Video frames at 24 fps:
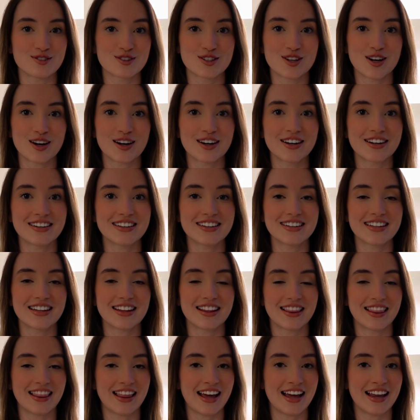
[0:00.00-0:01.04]
chart,
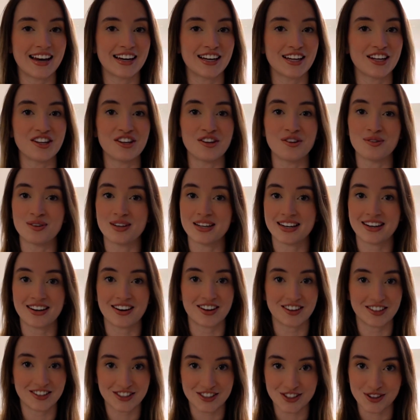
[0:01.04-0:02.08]
then you did
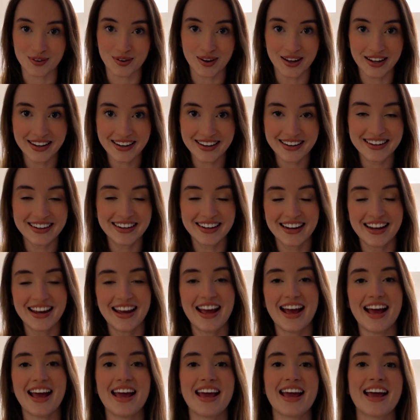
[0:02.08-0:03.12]
not do it.
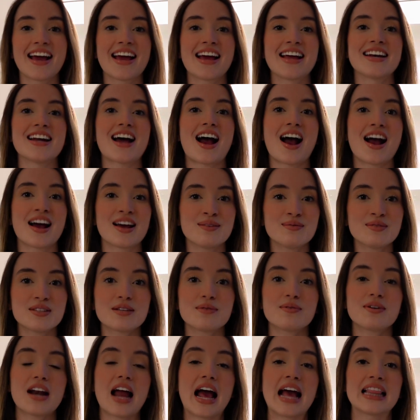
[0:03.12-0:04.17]
And I'm
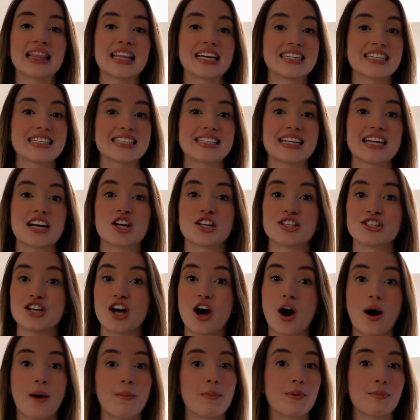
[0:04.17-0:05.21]
someone, I like to stay on
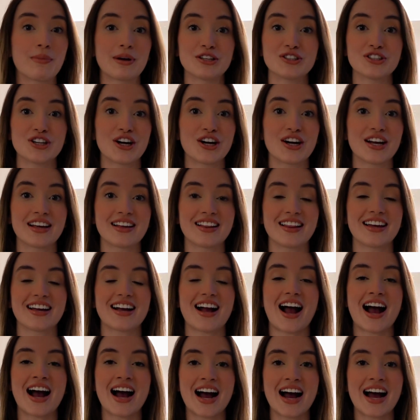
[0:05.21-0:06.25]
top of my charting. Like,
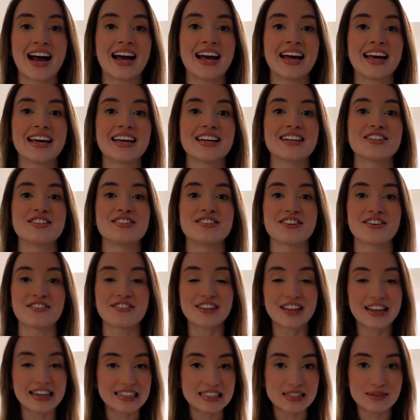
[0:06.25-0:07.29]
I don't
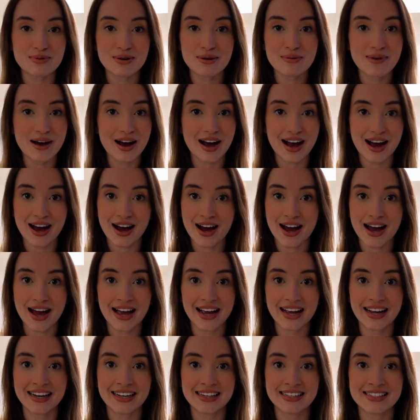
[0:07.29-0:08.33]
like to be
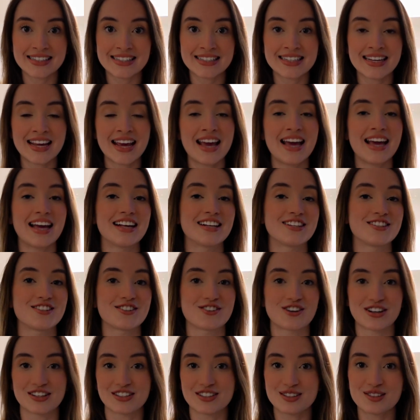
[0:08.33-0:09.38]
behind. It
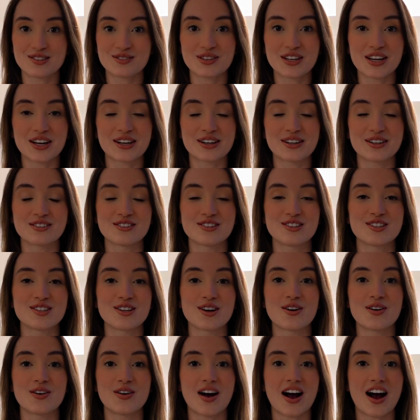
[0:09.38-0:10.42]
stresses me out. So
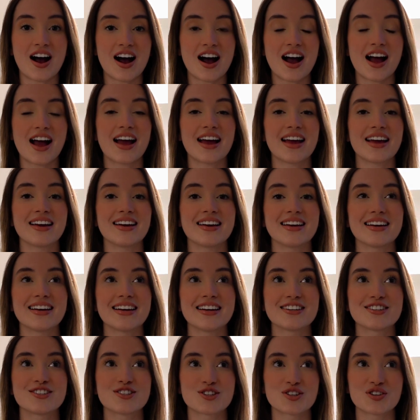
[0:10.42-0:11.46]
I
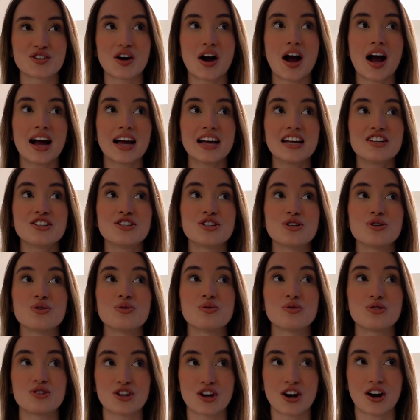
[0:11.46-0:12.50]
try
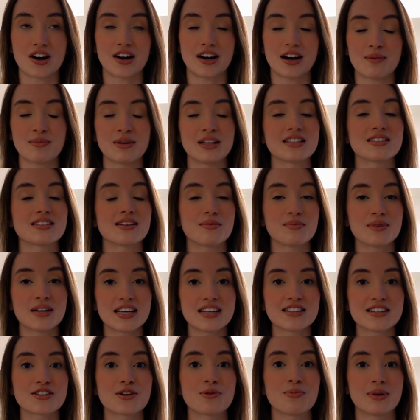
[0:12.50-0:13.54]
to chart. I mean, some
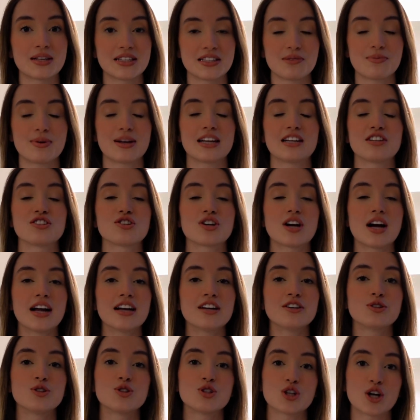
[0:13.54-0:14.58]
days are busy, but I try
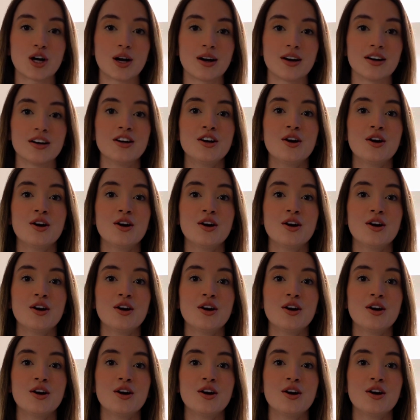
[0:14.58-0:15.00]
to chart